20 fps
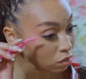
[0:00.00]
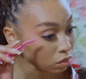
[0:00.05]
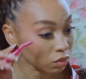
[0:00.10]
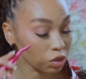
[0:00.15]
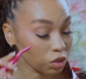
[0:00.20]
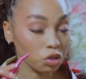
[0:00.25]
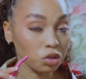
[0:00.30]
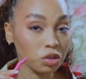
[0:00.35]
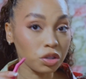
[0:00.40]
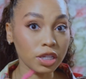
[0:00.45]

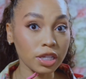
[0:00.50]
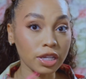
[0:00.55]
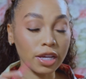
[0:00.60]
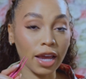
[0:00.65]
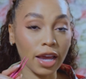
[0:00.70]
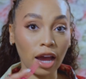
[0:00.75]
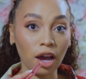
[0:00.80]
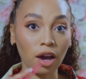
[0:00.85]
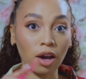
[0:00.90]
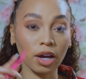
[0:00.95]
You see
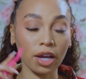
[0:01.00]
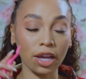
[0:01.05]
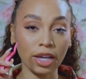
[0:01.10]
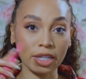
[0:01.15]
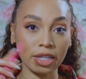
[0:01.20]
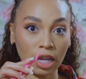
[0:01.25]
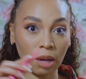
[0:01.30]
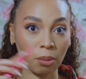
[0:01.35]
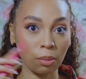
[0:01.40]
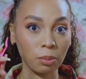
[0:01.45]
how
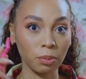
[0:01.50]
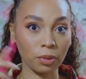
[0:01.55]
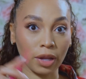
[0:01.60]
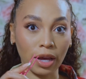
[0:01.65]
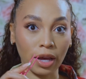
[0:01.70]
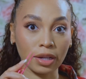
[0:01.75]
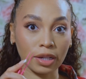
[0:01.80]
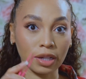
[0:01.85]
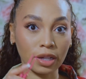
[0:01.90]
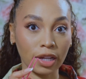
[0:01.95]
as I'm applying the